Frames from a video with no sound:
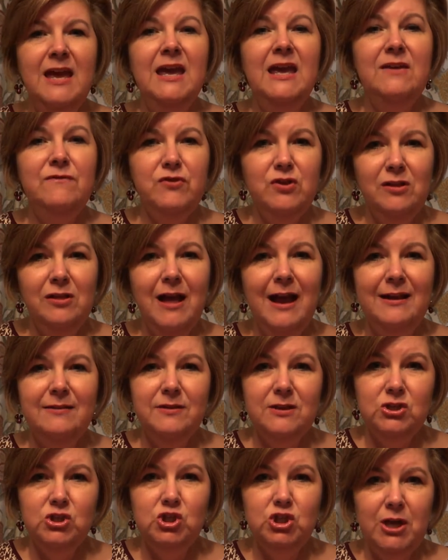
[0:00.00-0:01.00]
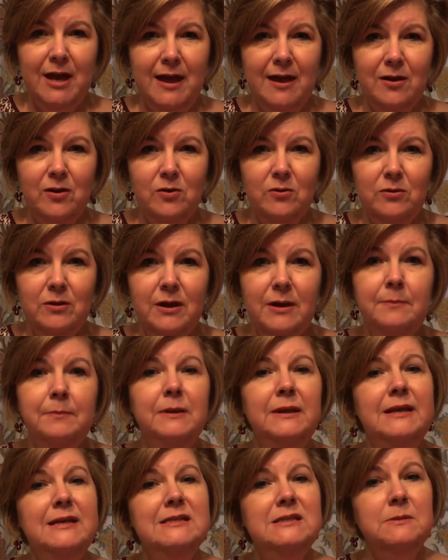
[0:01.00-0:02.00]
If you like this channel,
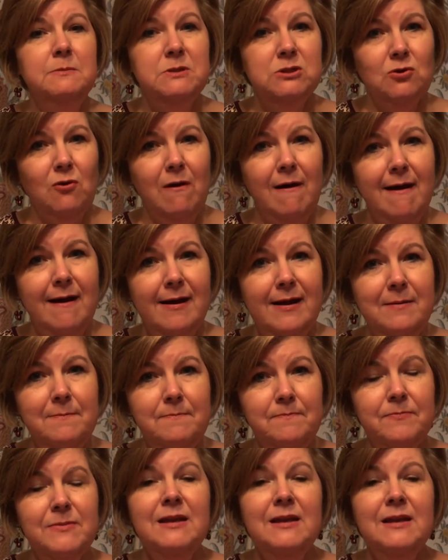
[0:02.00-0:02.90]
please subscribe,